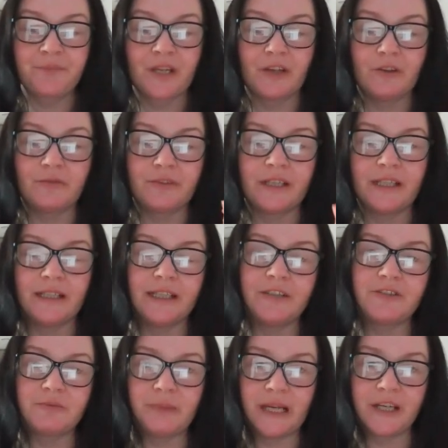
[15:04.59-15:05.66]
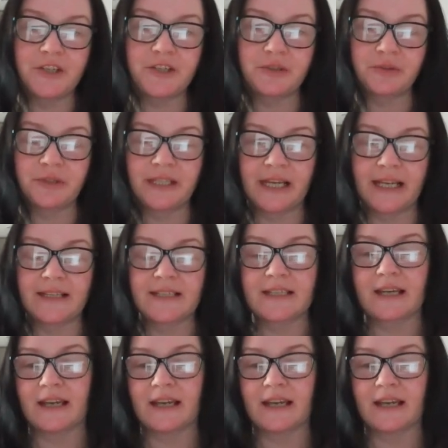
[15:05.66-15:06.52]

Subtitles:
you really need to make sure that